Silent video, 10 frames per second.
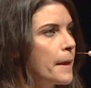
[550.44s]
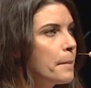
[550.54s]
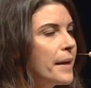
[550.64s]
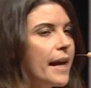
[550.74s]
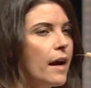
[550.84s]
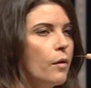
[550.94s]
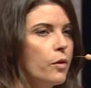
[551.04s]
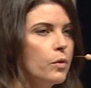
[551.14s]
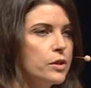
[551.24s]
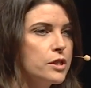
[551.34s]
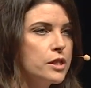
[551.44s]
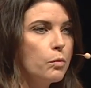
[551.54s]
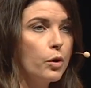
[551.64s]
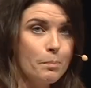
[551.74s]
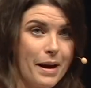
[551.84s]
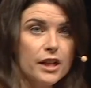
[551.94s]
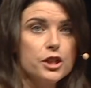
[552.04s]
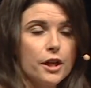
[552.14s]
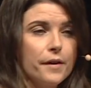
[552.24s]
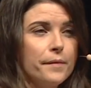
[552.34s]
pick out the ones that want
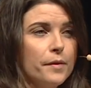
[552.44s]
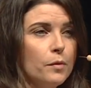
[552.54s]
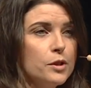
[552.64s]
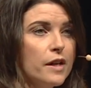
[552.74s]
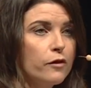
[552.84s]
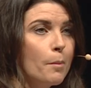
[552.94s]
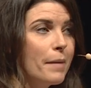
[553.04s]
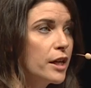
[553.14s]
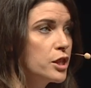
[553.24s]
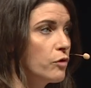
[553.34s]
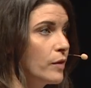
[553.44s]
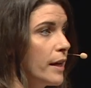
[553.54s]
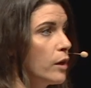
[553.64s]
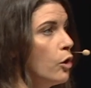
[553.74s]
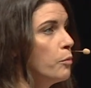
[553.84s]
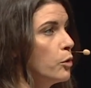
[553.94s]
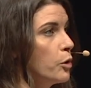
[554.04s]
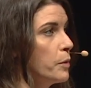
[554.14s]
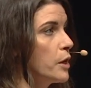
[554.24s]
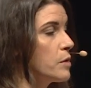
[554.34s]
manager, the ones that have got manager on their goal board,
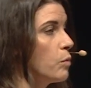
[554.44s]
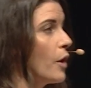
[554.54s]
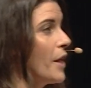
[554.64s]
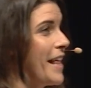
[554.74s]
because what